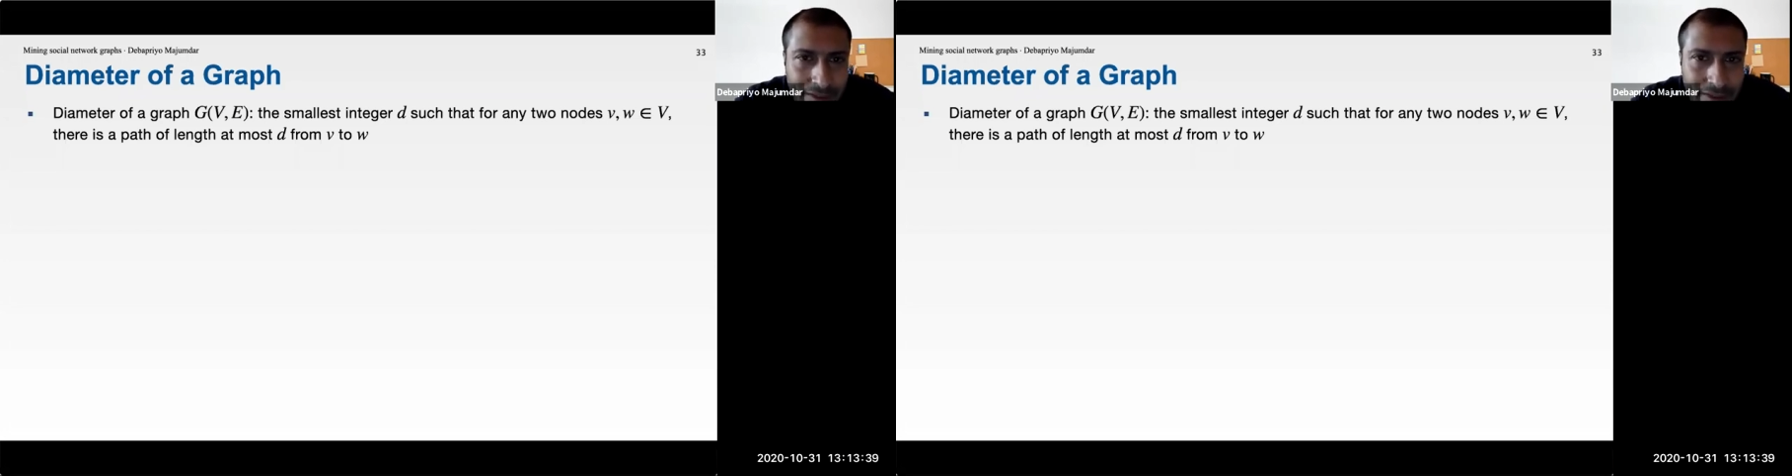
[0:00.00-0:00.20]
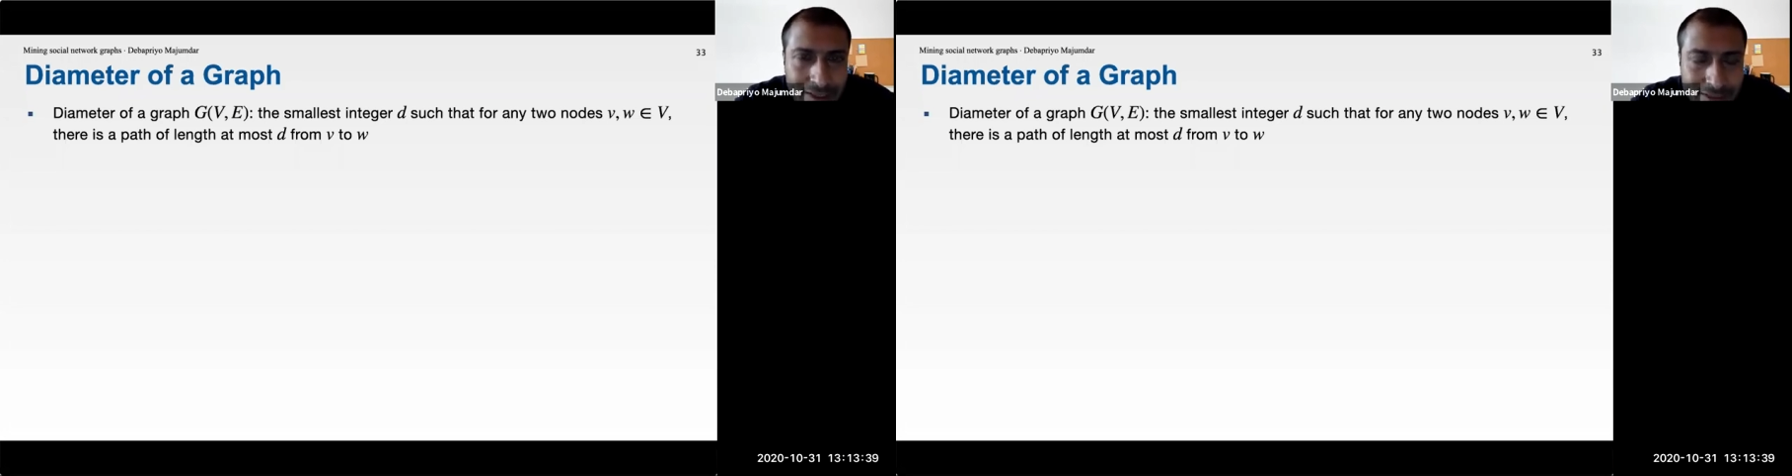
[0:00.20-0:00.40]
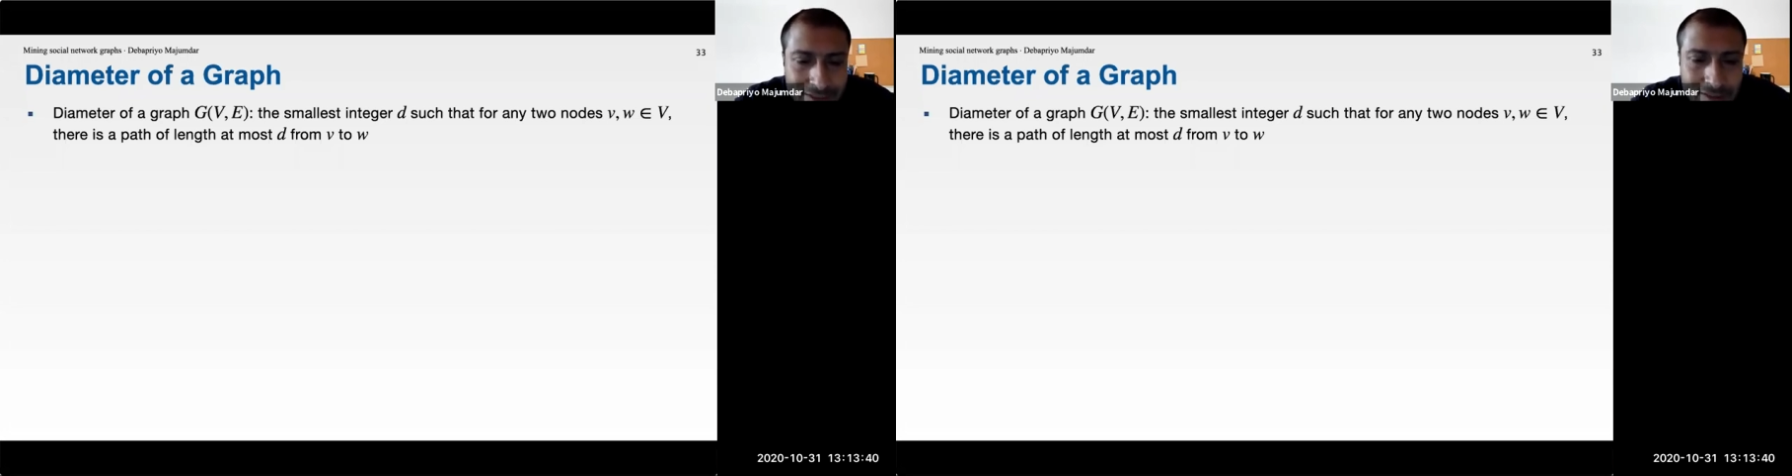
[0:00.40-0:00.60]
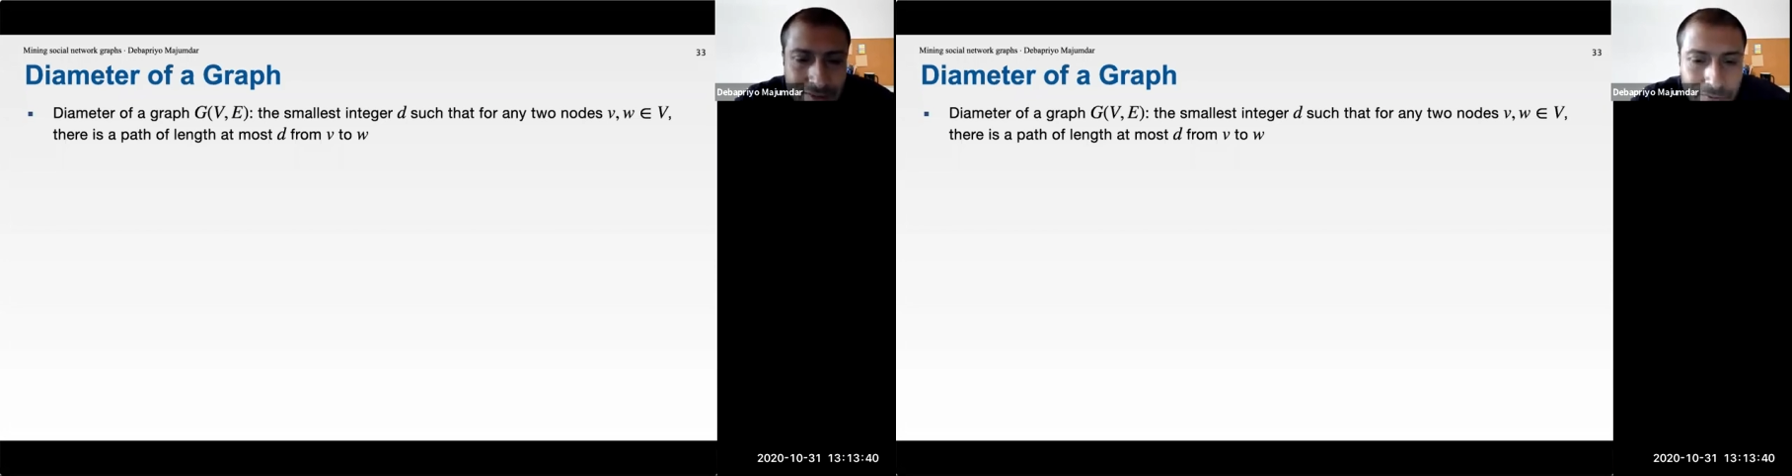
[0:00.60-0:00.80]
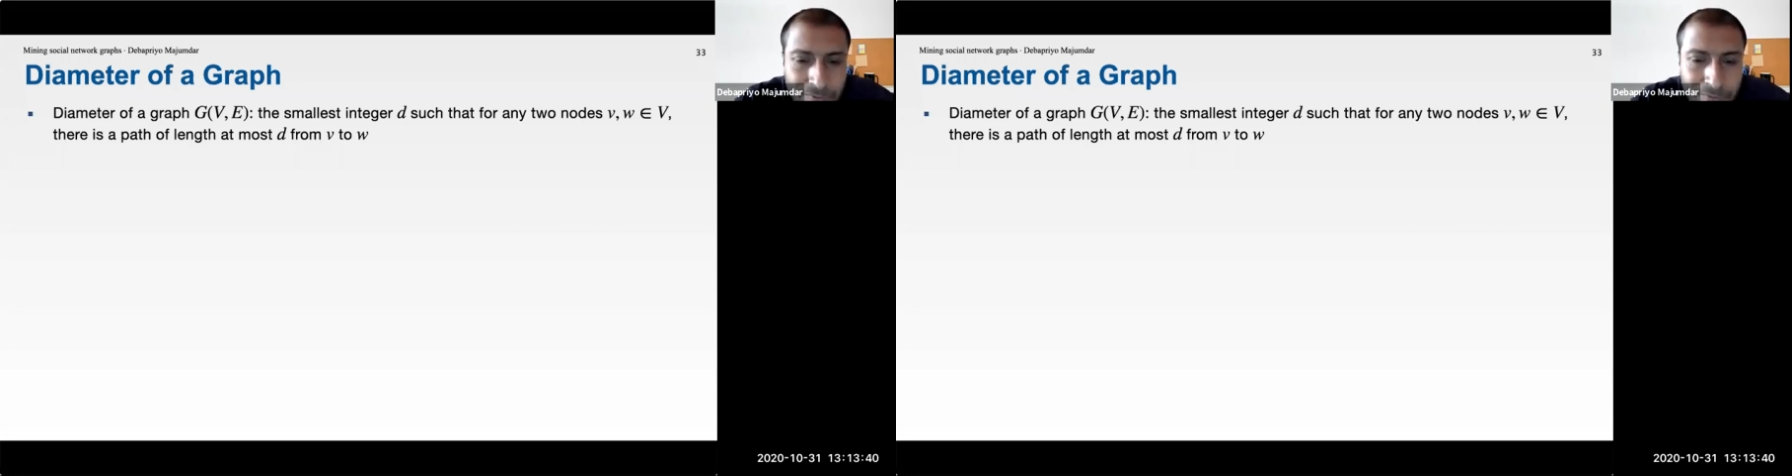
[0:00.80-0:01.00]
is
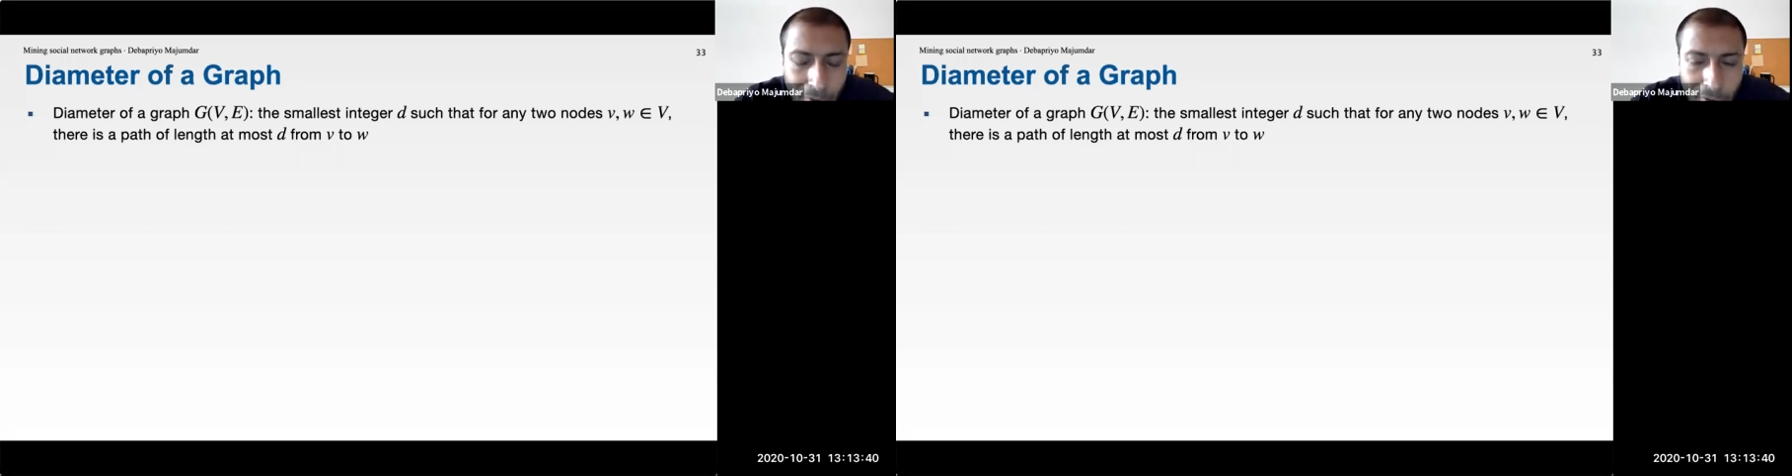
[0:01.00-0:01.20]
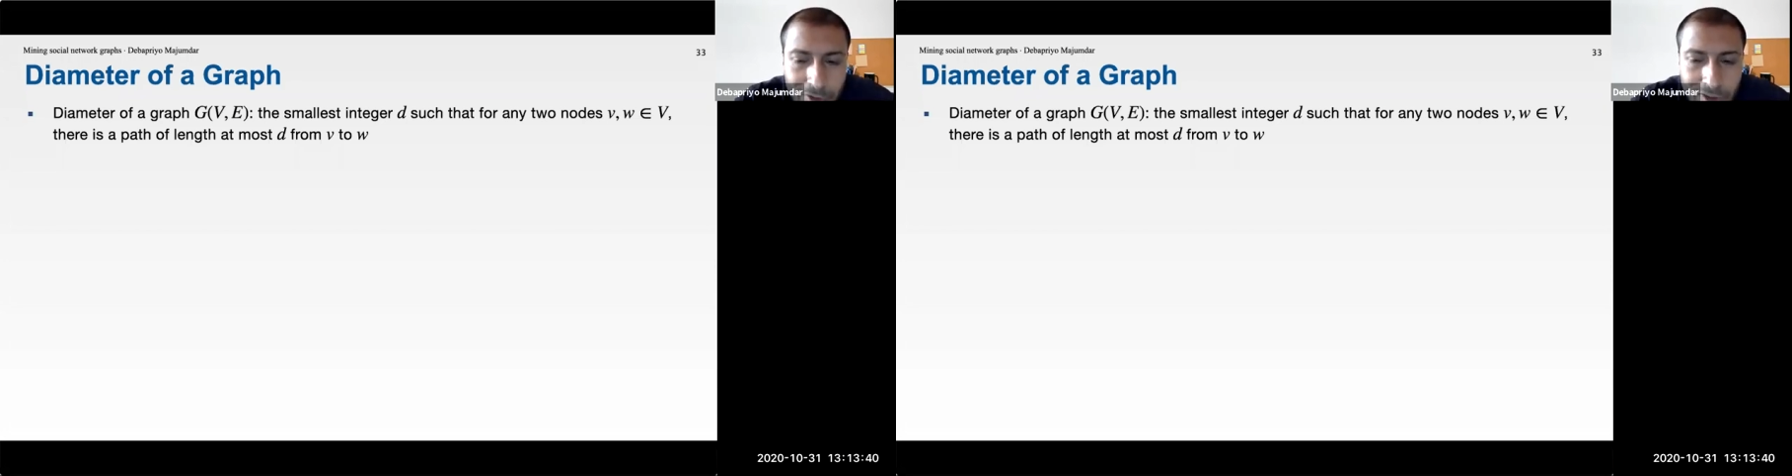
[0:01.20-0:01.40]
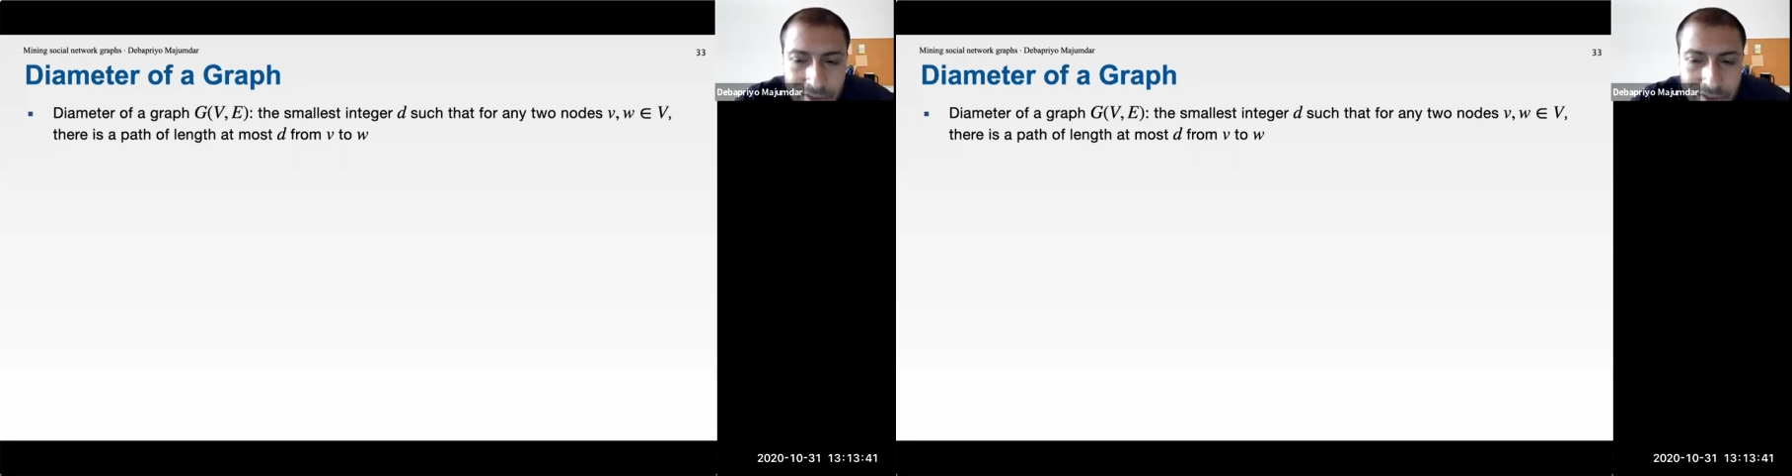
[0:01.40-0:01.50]
4,